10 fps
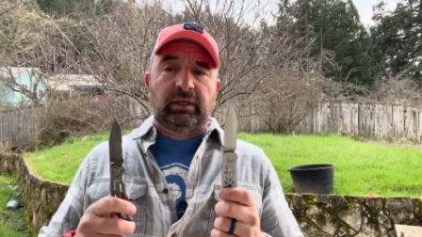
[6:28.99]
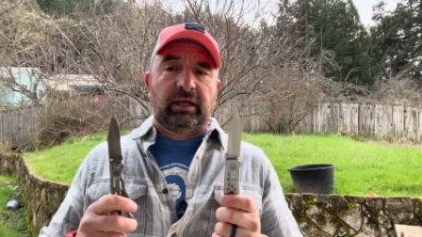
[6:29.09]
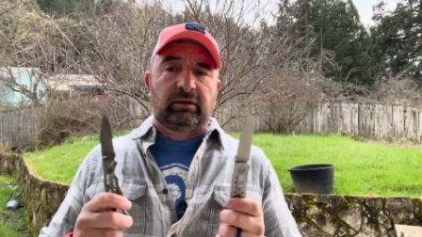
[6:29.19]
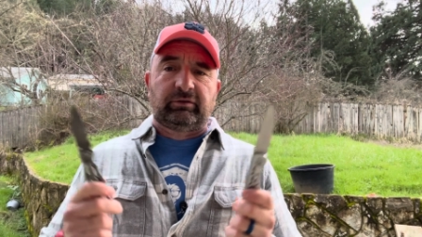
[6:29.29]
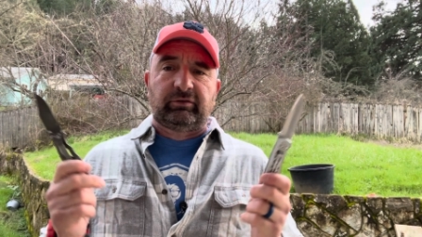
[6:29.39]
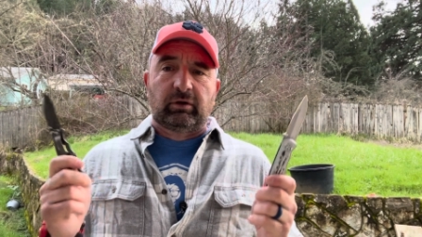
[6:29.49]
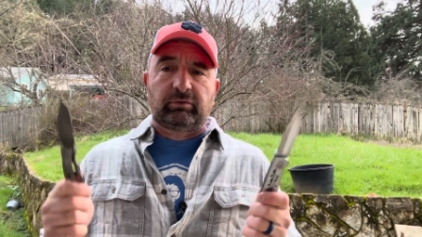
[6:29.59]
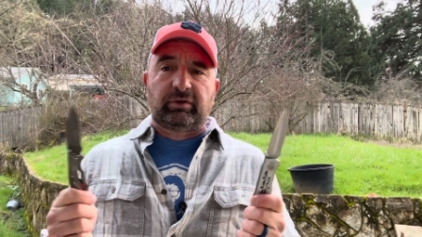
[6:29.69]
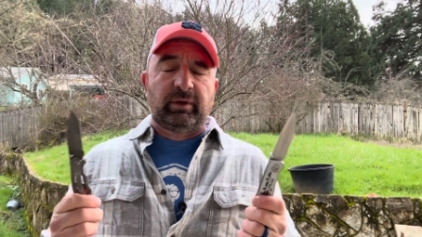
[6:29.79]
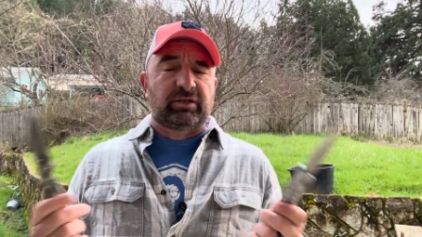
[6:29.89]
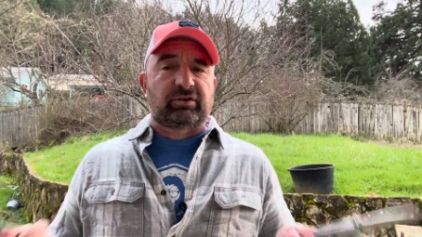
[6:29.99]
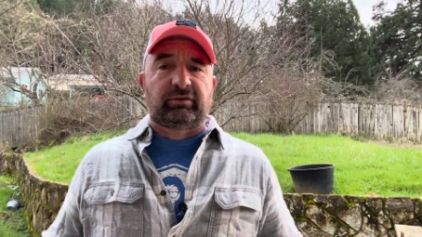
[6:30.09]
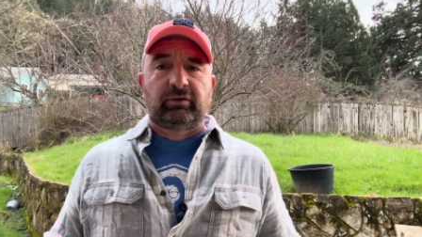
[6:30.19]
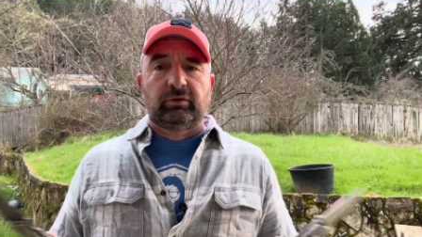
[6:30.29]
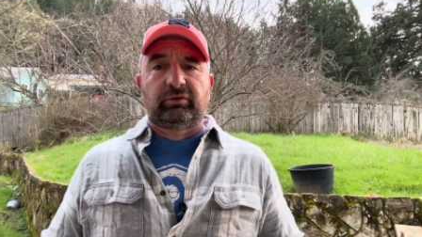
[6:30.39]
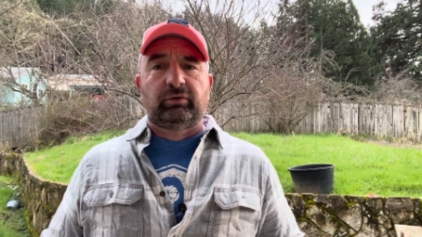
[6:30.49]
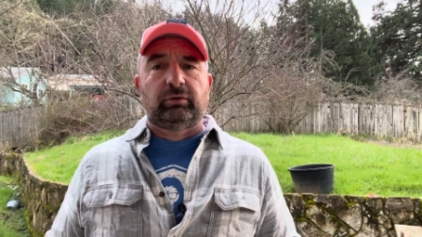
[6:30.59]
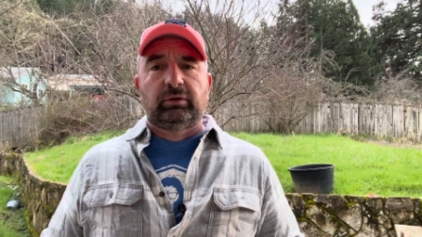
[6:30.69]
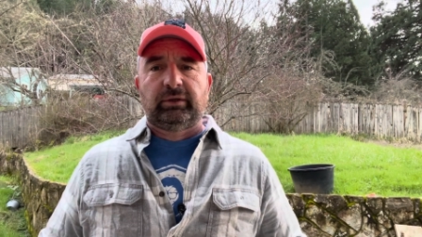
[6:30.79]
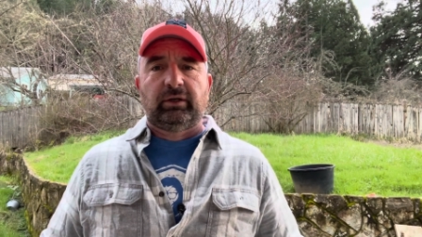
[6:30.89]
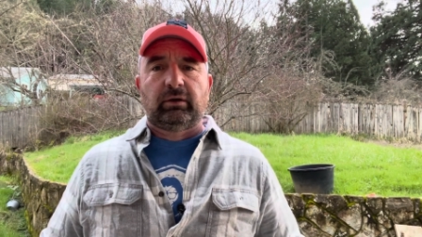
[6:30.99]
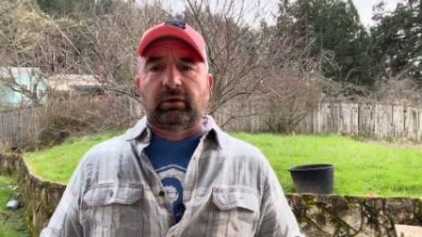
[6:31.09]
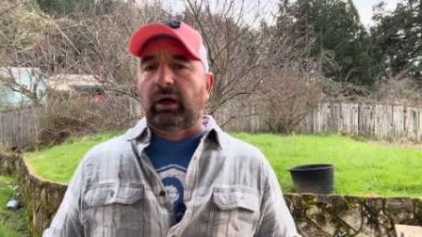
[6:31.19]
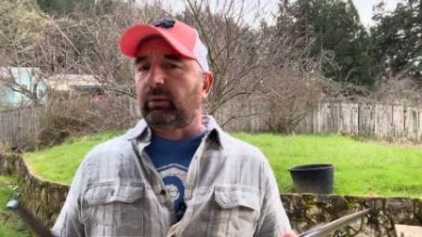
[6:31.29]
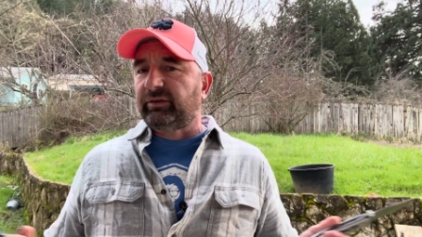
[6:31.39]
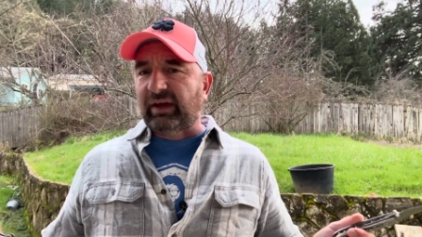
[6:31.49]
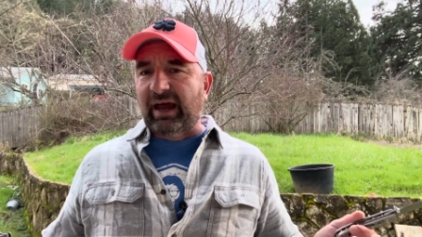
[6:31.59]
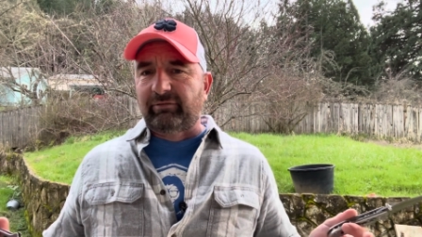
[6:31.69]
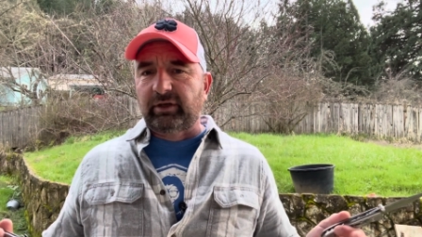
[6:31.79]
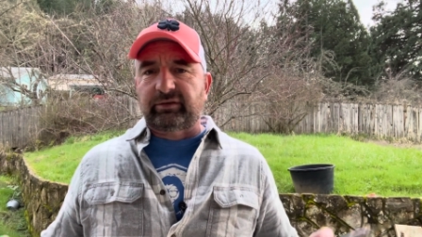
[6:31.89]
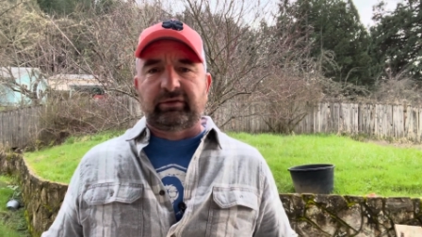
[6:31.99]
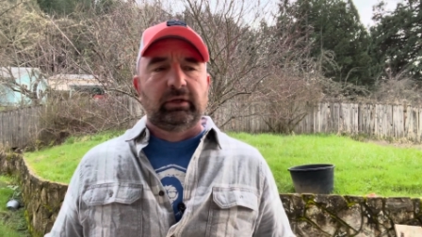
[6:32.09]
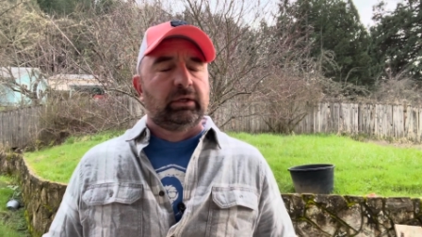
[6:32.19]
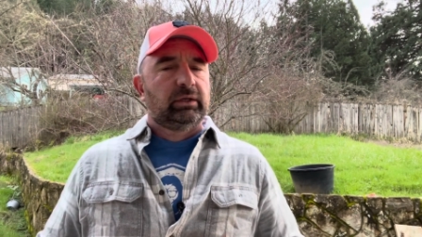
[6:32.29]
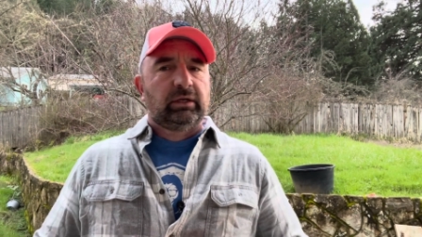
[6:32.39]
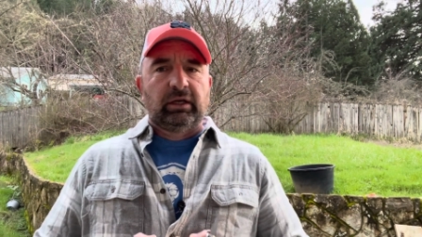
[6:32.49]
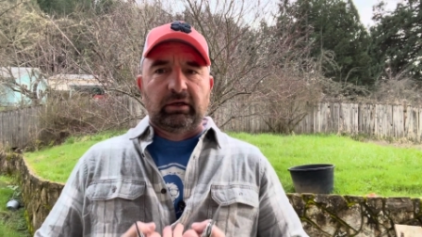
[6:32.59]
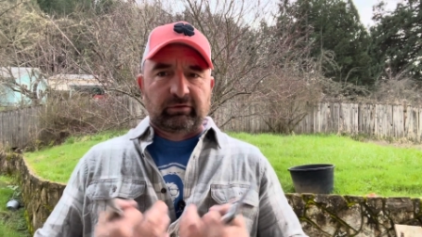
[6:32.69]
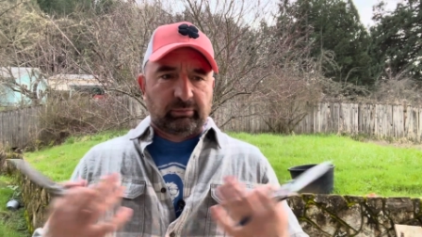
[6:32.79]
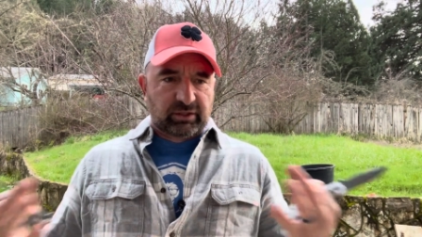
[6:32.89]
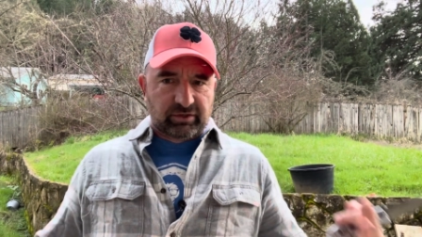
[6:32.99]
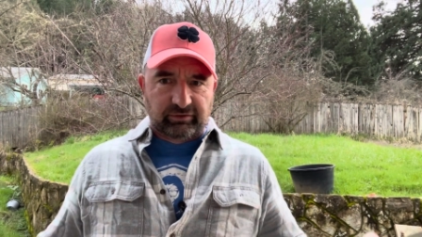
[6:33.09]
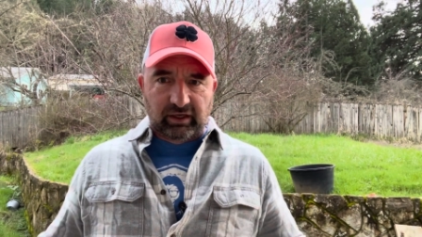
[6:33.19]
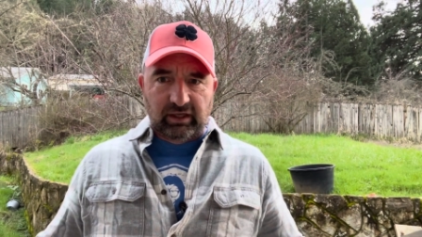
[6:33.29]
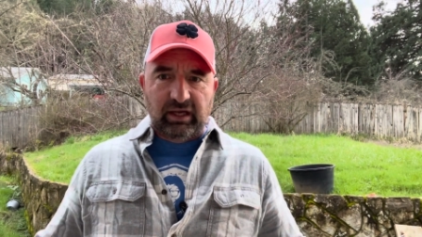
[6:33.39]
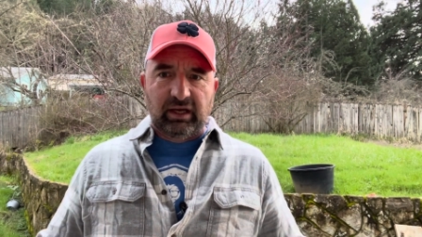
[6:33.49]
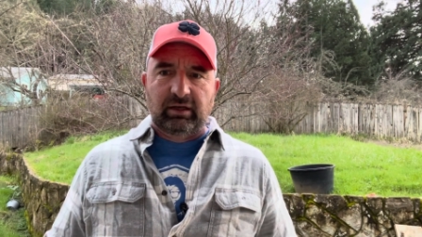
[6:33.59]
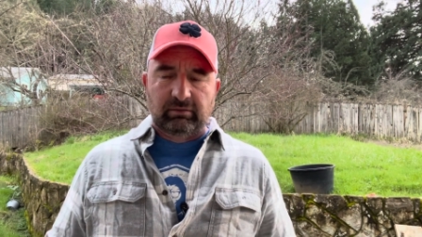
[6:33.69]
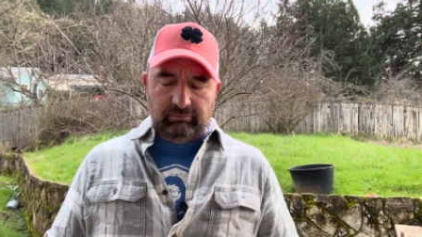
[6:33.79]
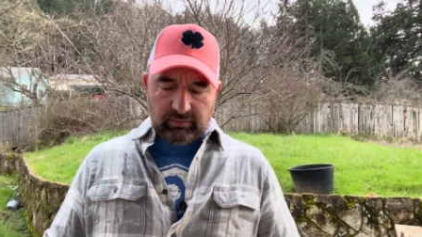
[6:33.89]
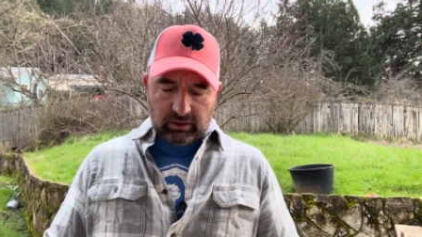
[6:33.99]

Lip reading: And so to me, it's just a good tool. I always have it in as much as I can.